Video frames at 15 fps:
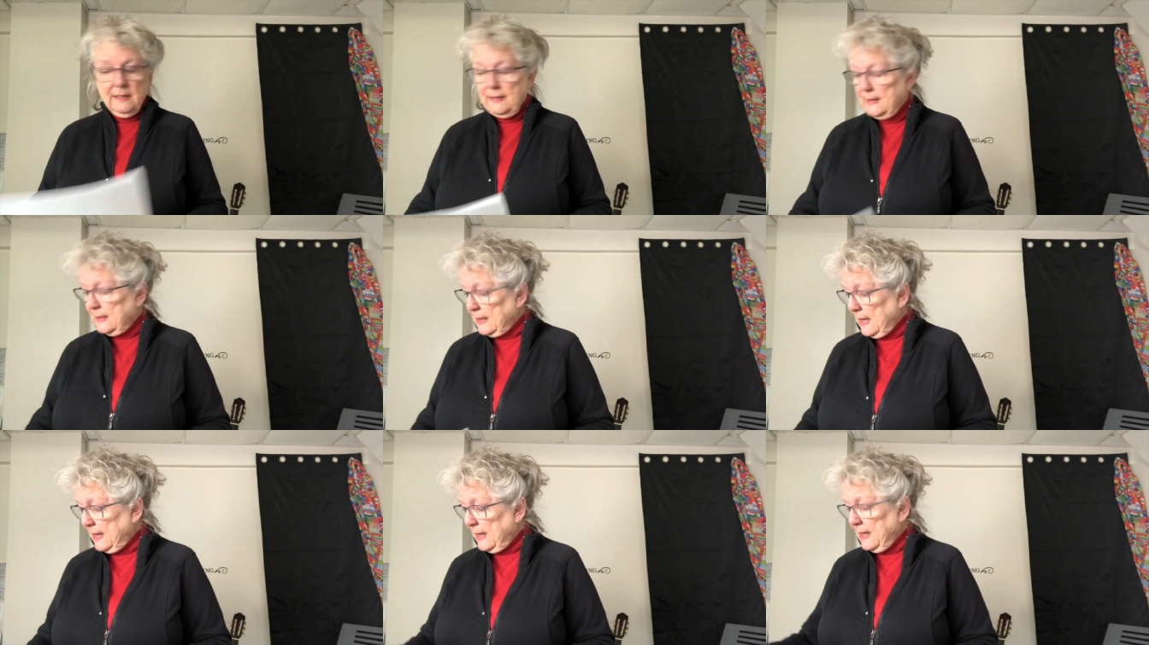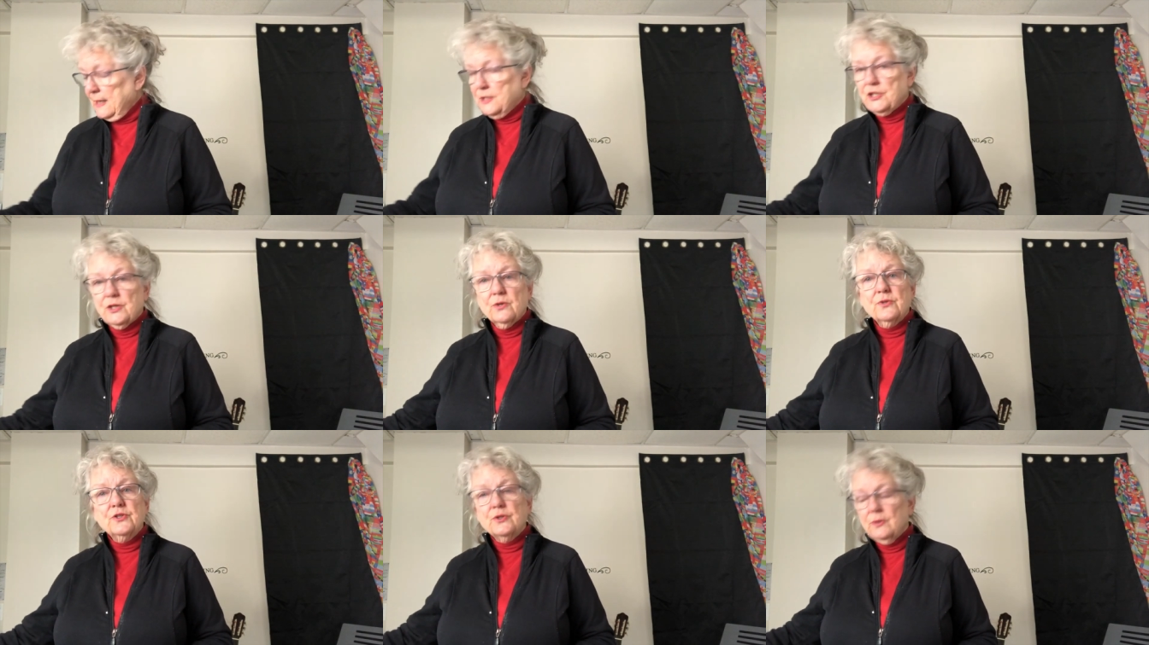Did I, I
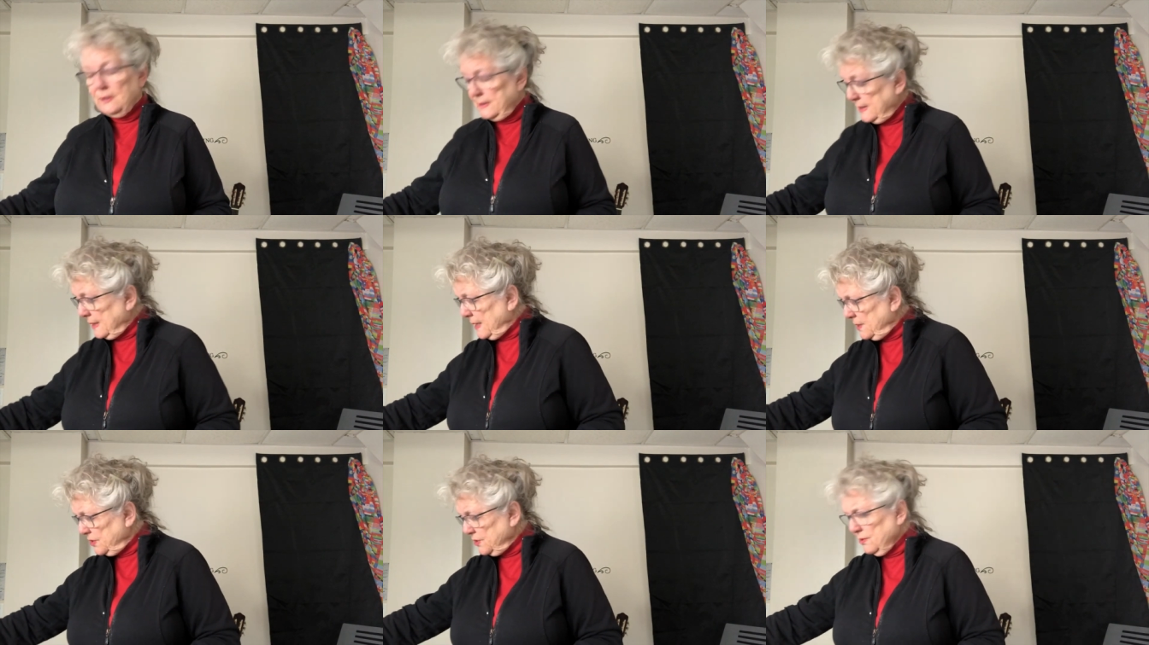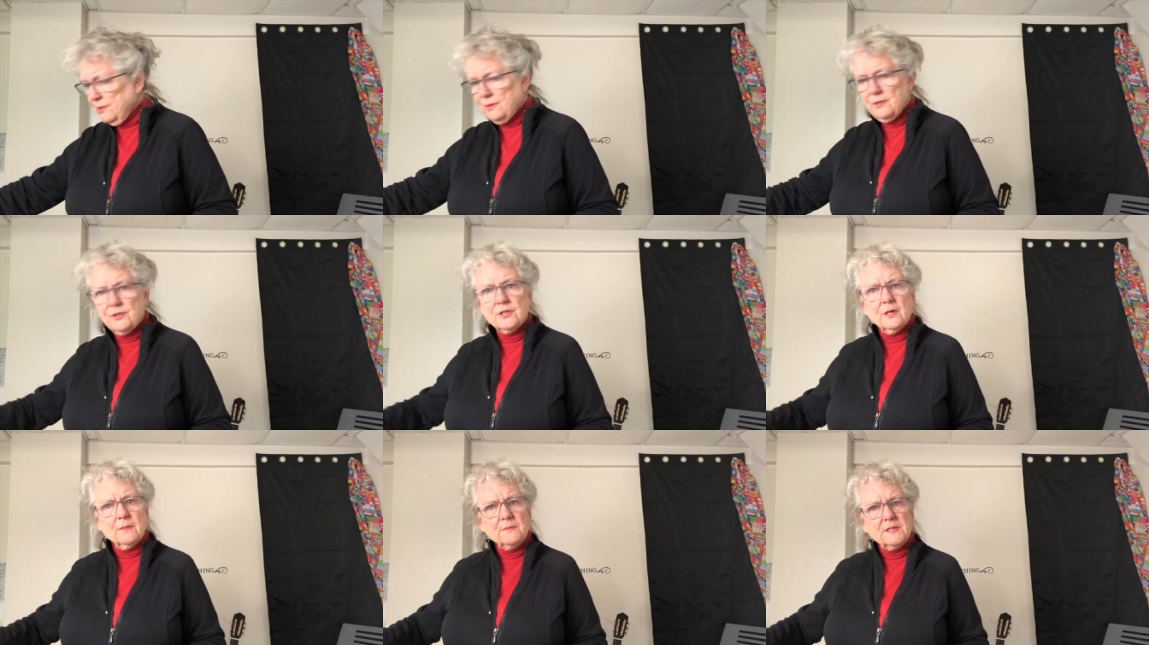showed you, did I show you the
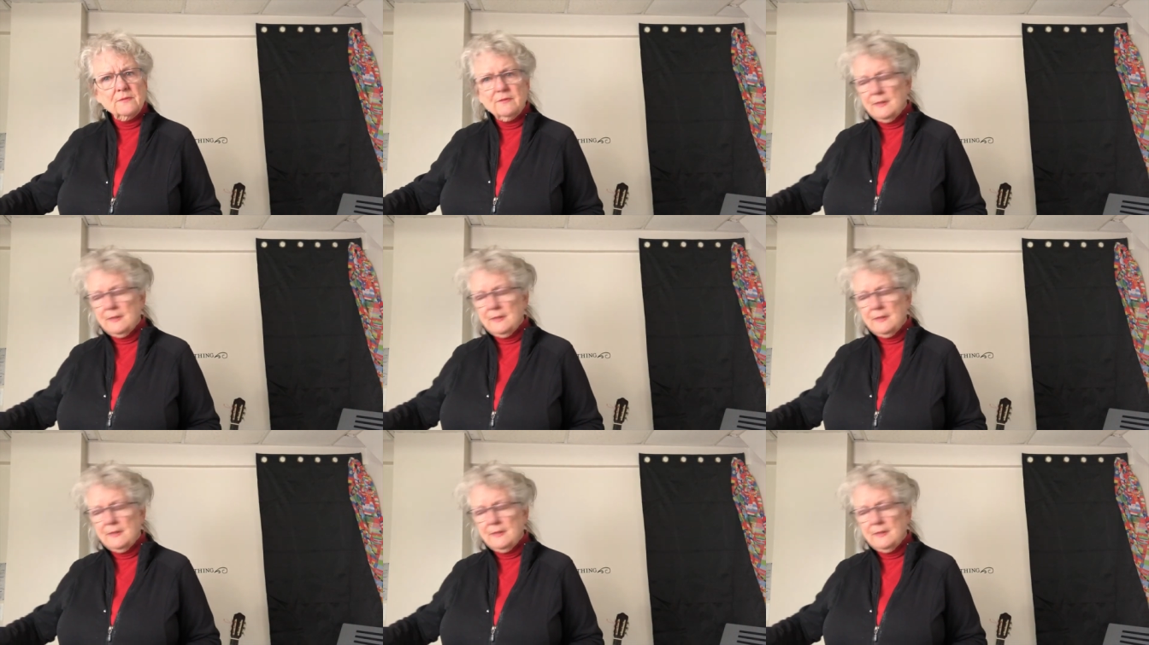sharps and